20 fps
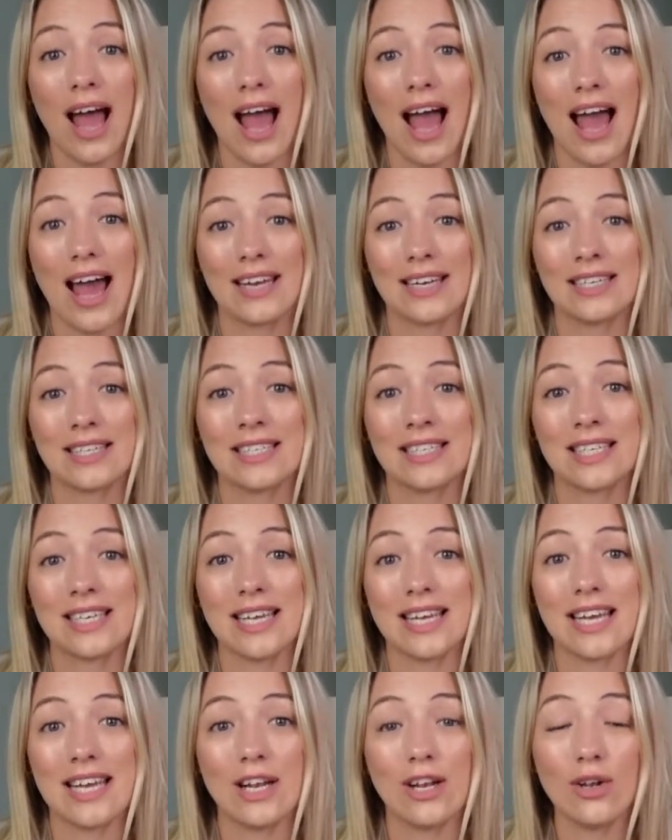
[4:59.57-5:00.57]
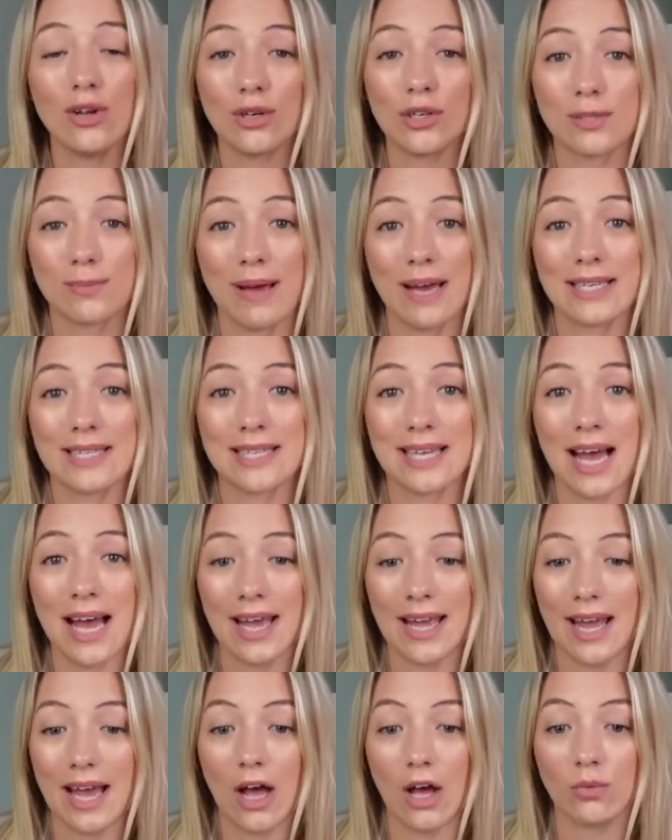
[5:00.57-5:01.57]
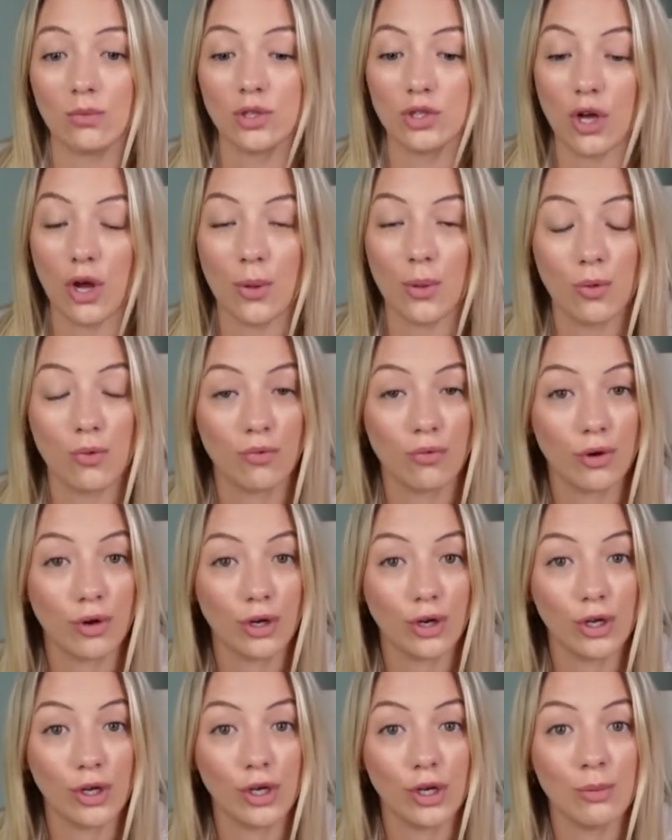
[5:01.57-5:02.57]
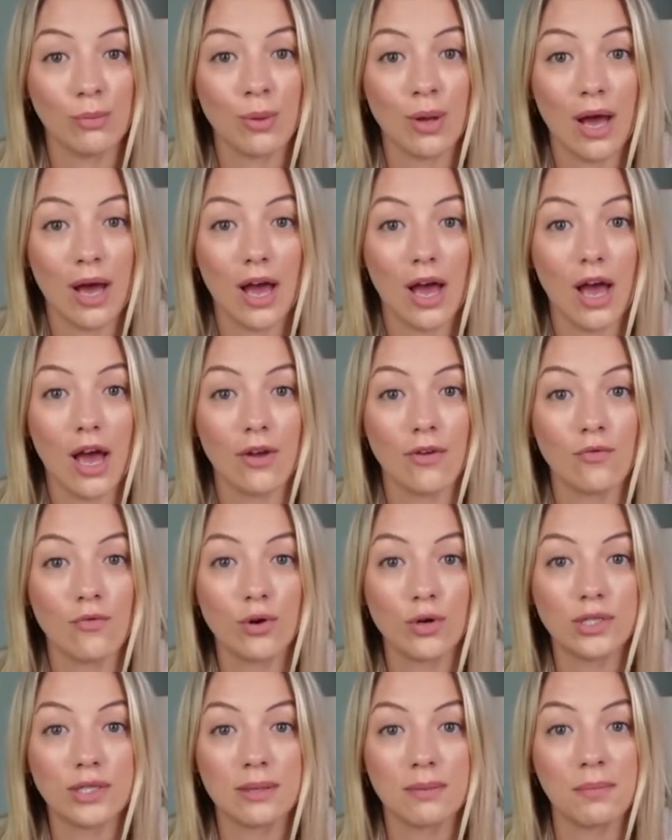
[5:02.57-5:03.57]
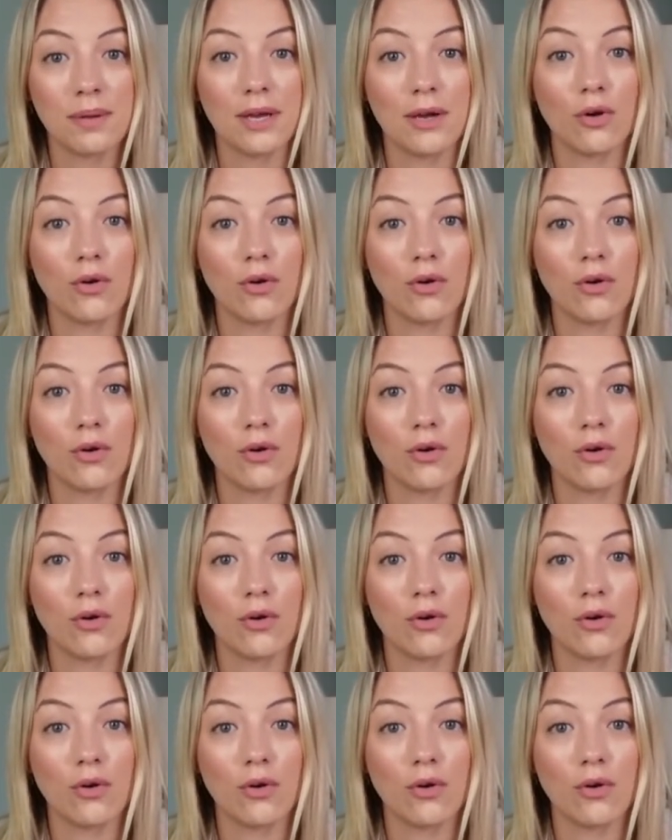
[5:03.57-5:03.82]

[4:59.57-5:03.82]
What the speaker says: And it looks better, it helps zone the room, And rugs can be a